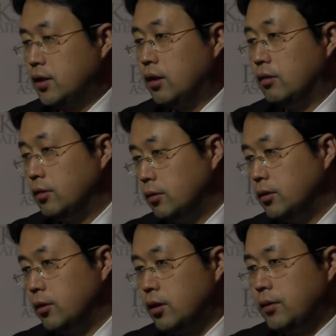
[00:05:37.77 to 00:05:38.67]
You
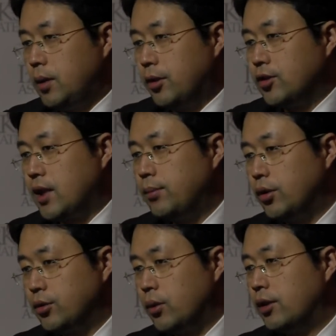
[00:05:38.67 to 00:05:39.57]
know, typical
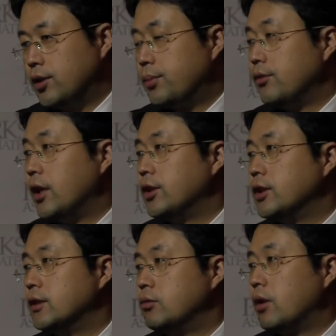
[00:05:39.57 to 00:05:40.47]
example is wellness prevention.